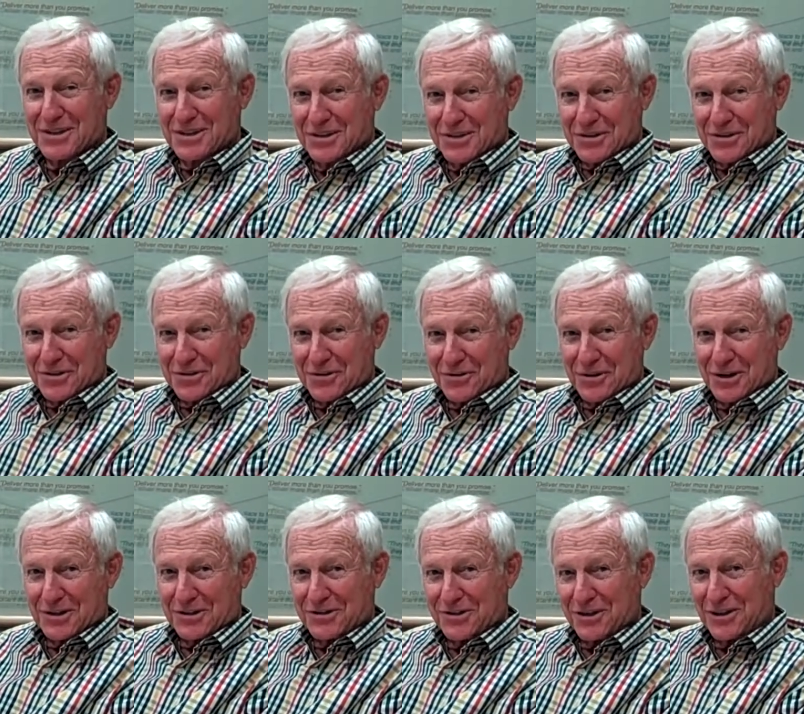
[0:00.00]
Mm -hmm.
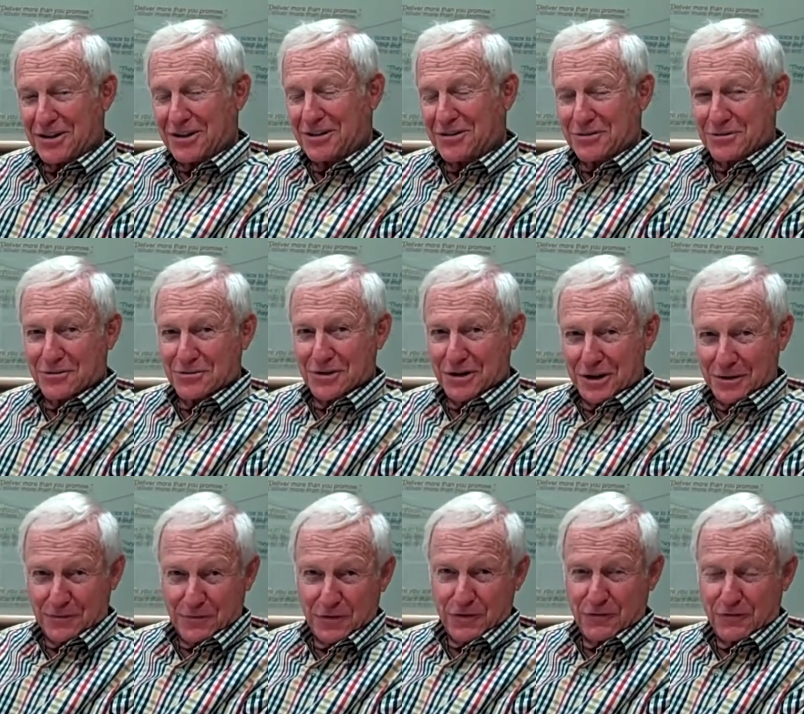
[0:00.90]
So I say to
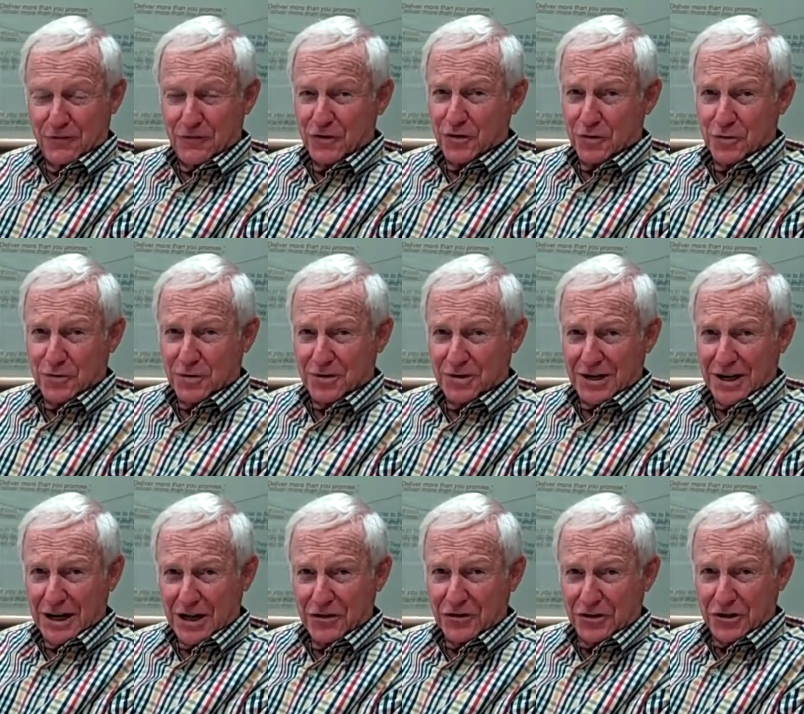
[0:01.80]
every
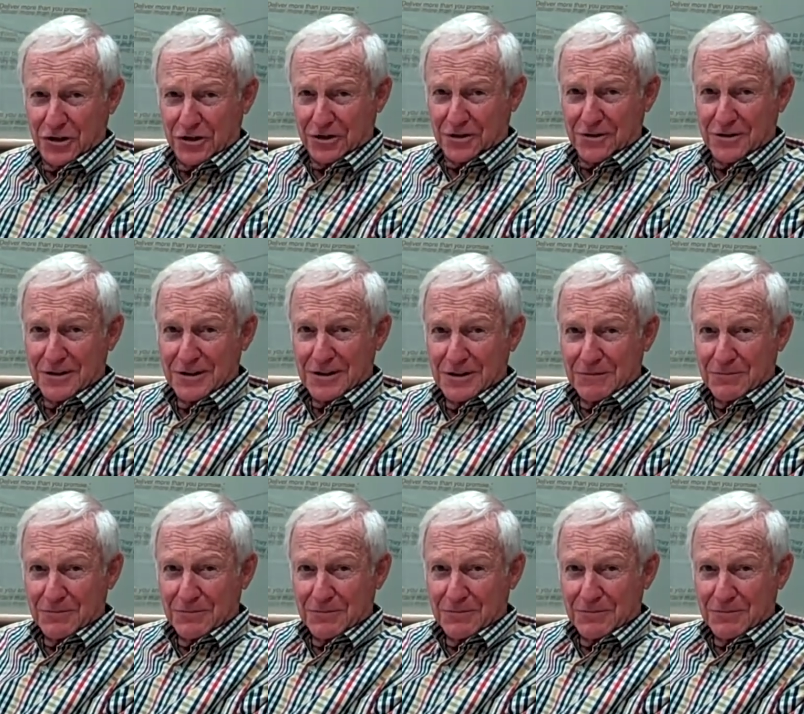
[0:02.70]
viewer out there,